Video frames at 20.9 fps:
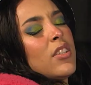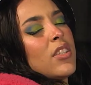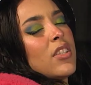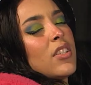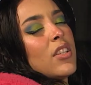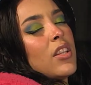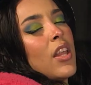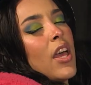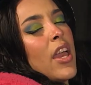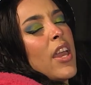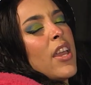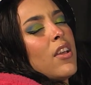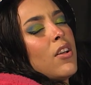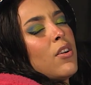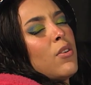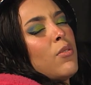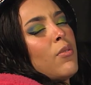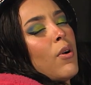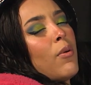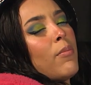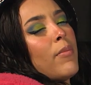Slay,
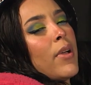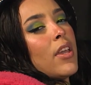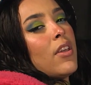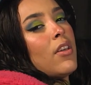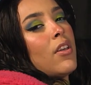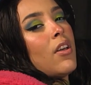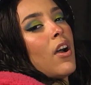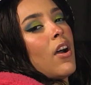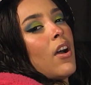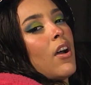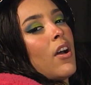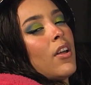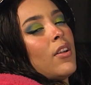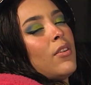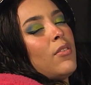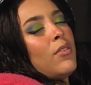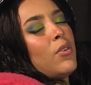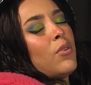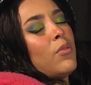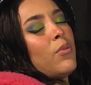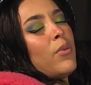oh my
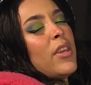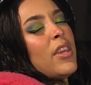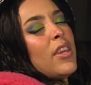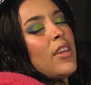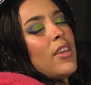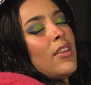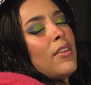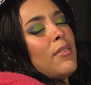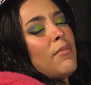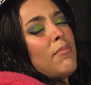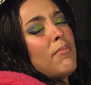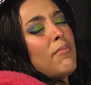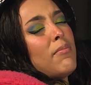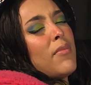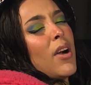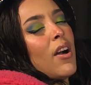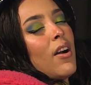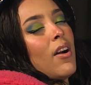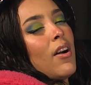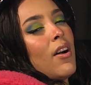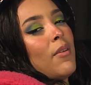God, queen,
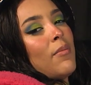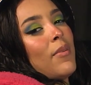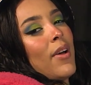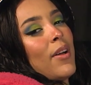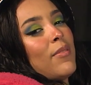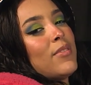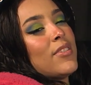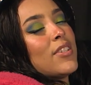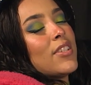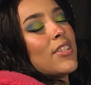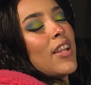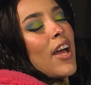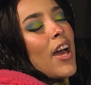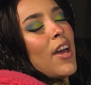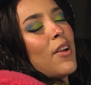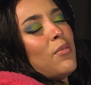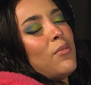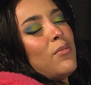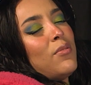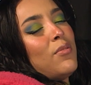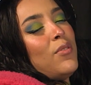mom. I
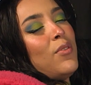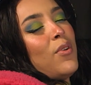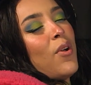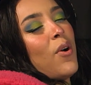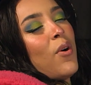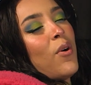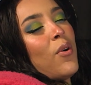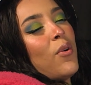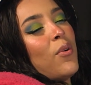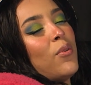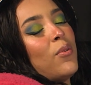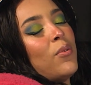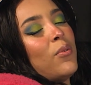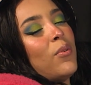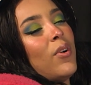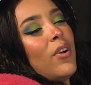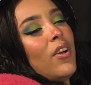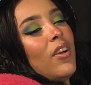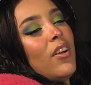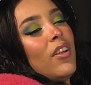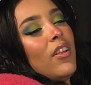don't know.
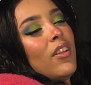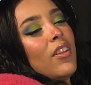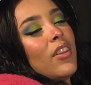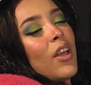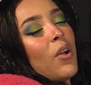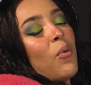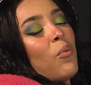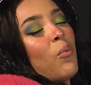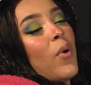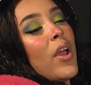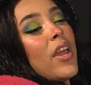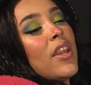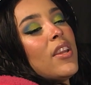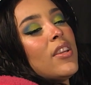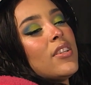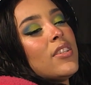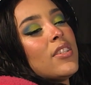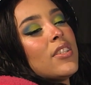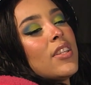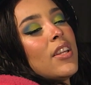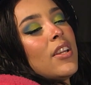Like, when
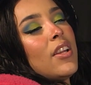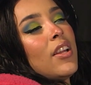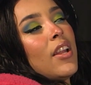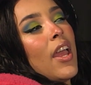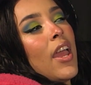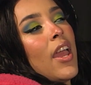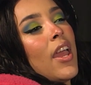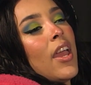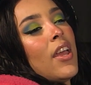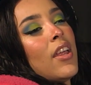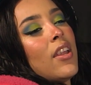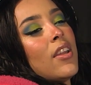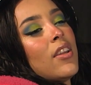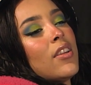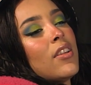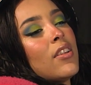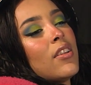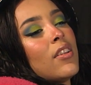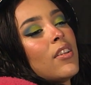does it end?